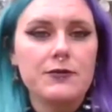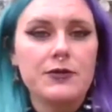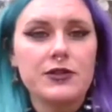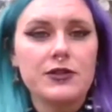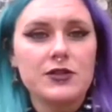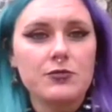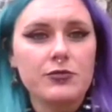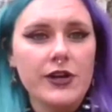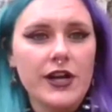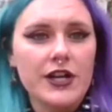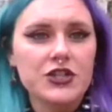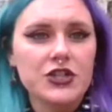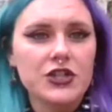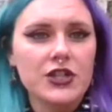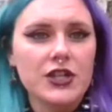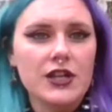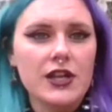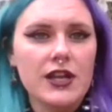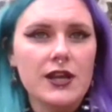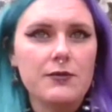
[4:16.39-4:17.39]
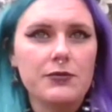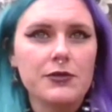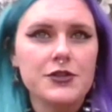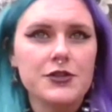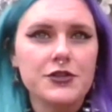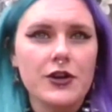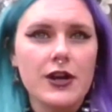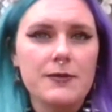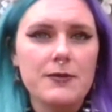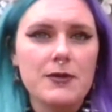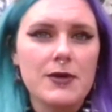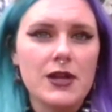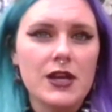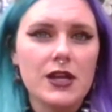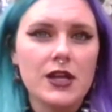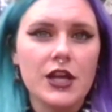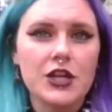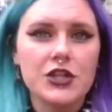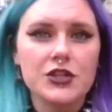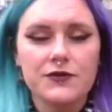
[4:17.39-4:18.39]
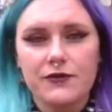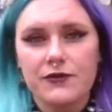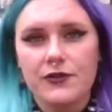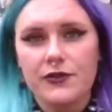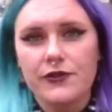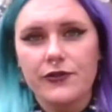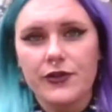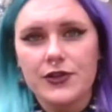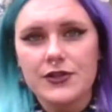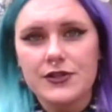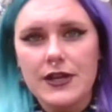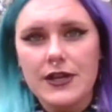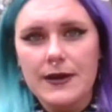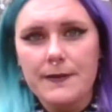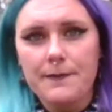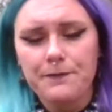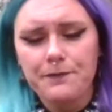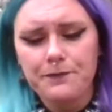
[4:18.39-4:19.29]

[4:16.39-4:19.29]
with depression and prescribed me medication for the first time.